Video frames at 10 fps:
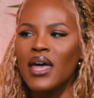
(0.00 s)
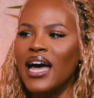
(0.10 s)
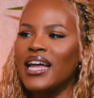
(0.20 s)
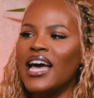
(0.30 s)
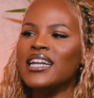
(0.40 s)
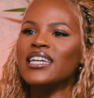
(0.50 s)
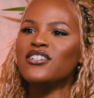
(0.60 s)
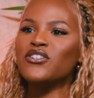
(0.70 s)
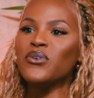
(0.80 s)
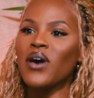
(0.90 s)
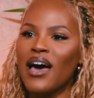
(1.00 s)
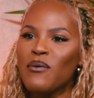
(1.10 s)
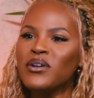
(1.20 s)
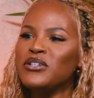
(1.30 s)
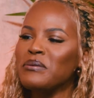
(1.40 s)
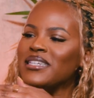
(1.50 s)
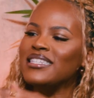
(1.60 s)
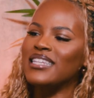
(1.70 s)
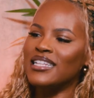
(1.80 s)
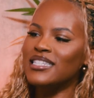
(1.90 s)
I need you, I want you to be
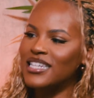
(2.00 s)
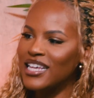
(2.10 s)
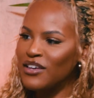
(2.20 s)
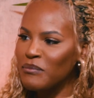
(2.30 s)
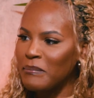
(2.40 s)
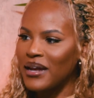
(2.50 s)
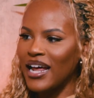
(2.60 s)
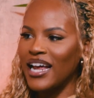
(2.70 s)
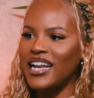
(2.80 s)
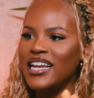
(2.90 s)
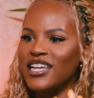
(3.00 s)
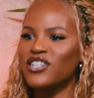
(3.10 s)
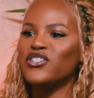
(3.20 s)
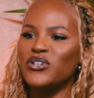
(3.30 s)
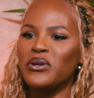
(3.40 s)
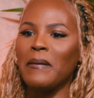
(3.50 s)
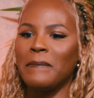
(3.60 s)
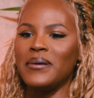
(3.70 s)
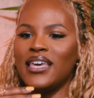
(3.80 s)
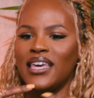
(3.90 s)
sensitive, but I need you to
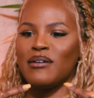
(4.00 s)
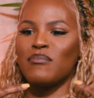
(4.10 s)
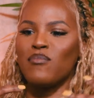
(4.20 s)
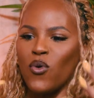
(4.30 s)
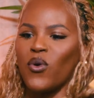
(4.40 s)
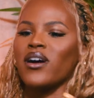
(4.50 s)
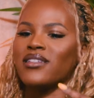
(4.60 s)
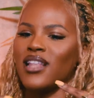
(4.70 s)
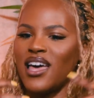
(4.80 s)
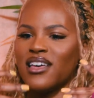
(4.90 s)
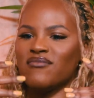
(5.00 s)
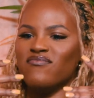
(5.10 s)
be more like,